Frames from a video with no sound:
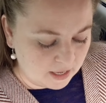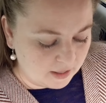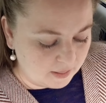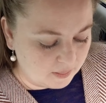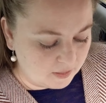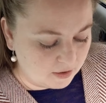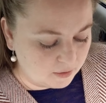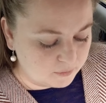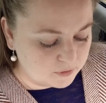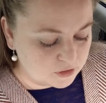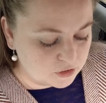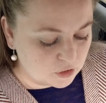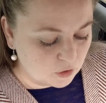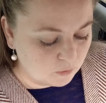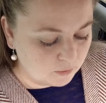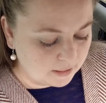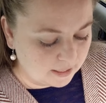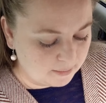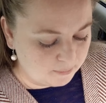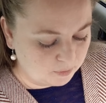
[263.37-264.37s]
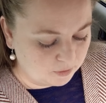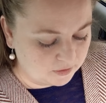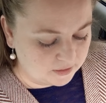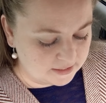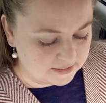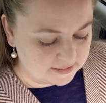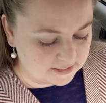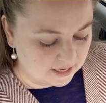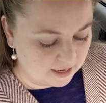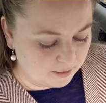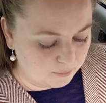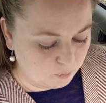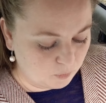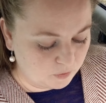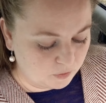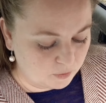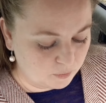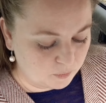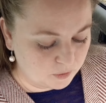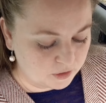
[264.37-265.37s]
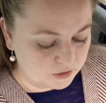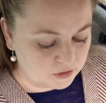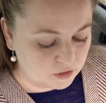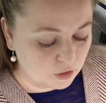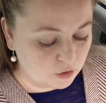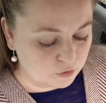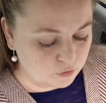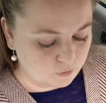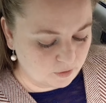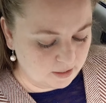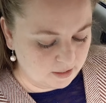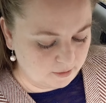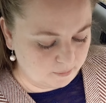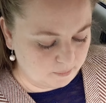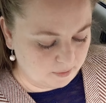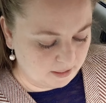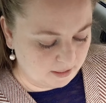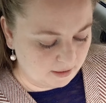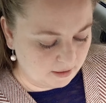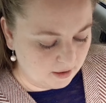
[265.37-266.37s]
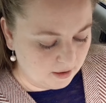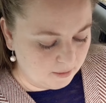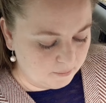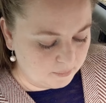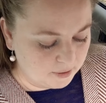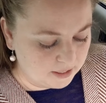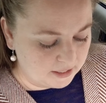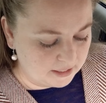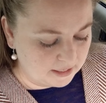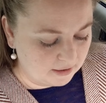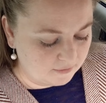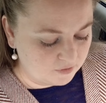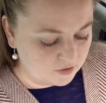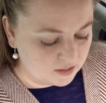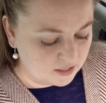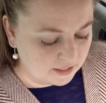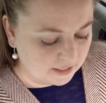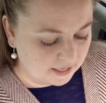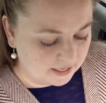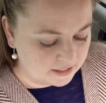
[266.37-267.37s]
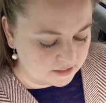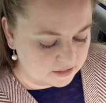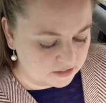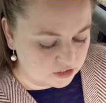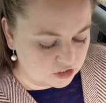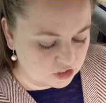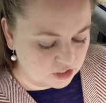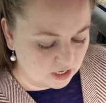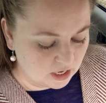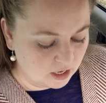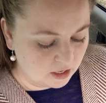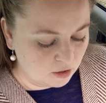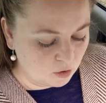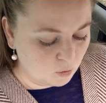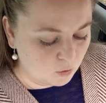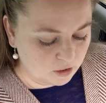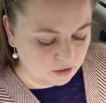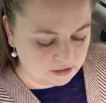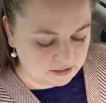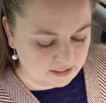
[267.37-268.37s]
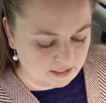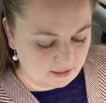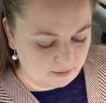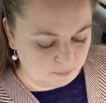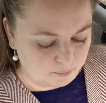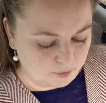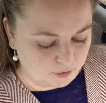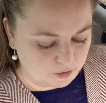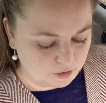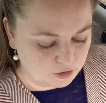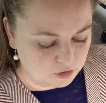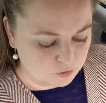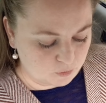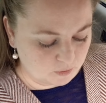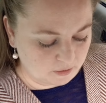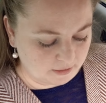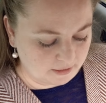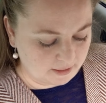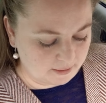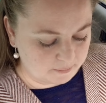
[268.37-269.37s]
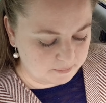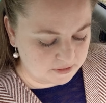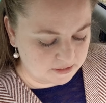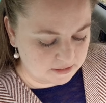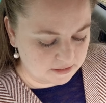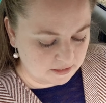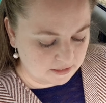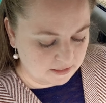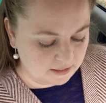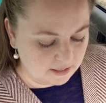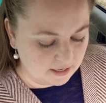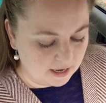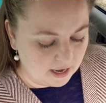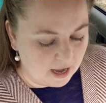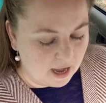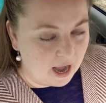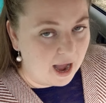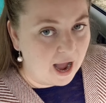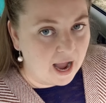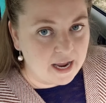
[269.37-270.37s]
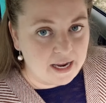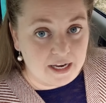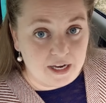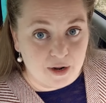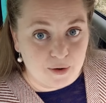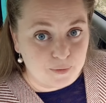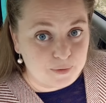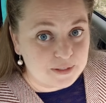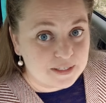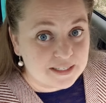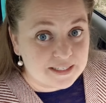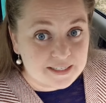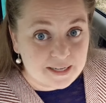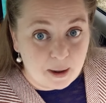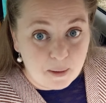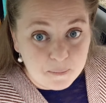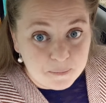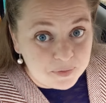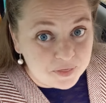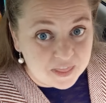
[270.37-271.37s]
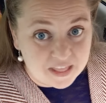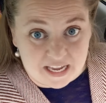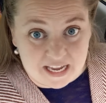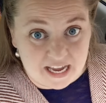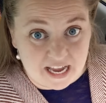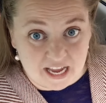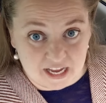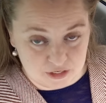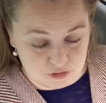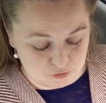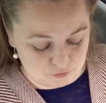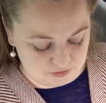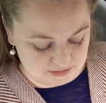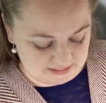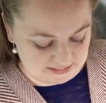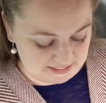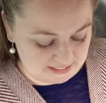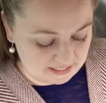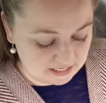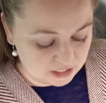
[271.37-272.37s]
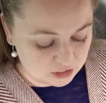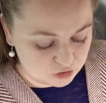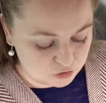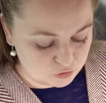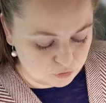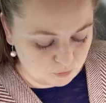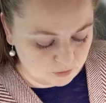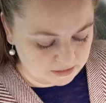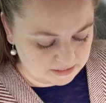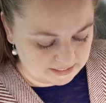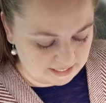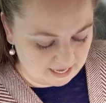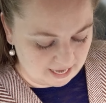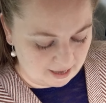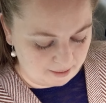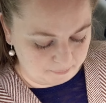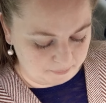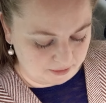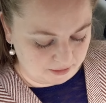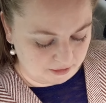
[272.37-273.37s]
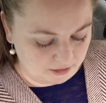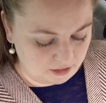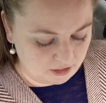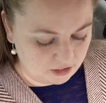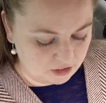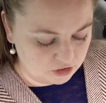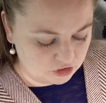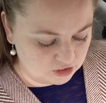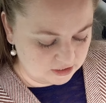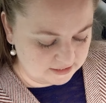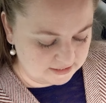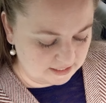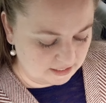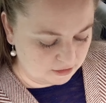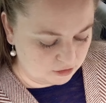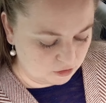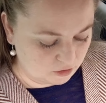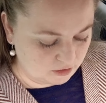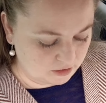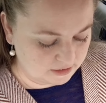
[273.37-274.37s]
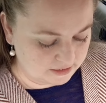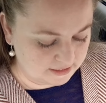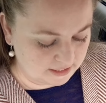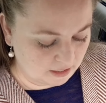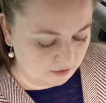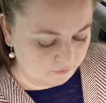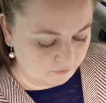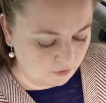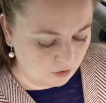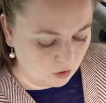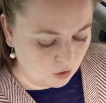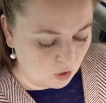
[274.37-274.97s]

There was no label this time with the words "Drink me," but nevertheless she uncorked it and put it to her lips. "I know something interesting is sure to happen," she said to herself,